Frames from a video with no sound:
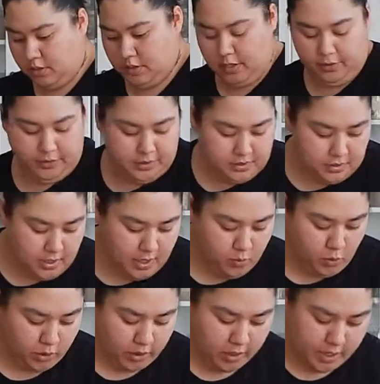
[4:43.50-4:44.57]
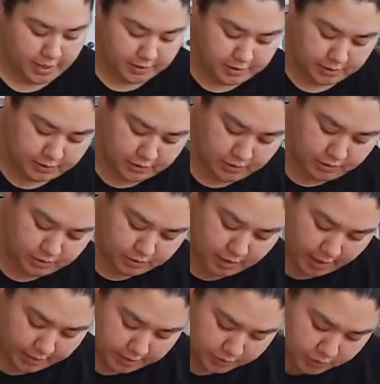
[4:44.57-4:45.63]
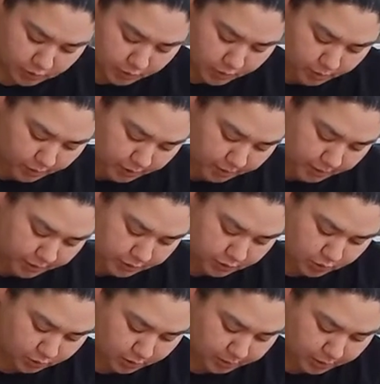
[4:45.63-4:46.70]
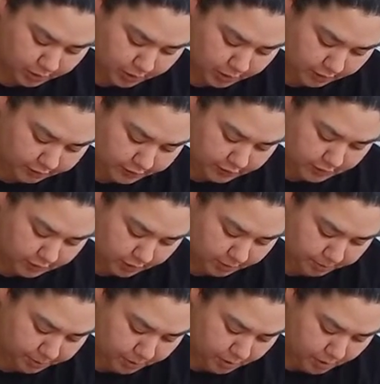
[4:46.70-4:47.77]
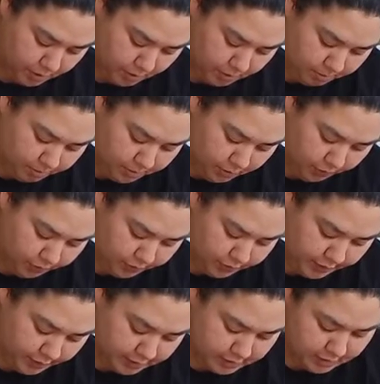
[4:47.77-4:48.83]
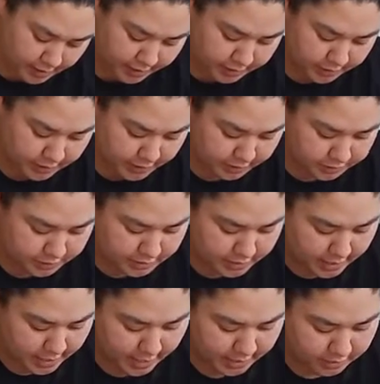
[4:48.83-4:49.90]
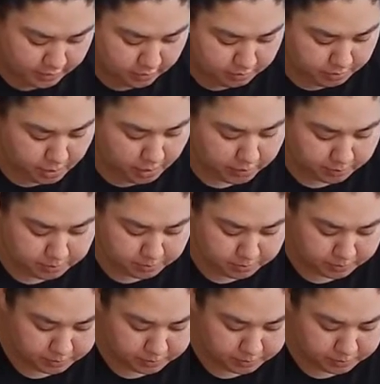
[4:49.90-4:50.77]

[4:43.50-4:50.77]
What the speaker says: Now this time we're connecting 2 sides, so we want to make sure we put enough slip both on that side connection and the bottom.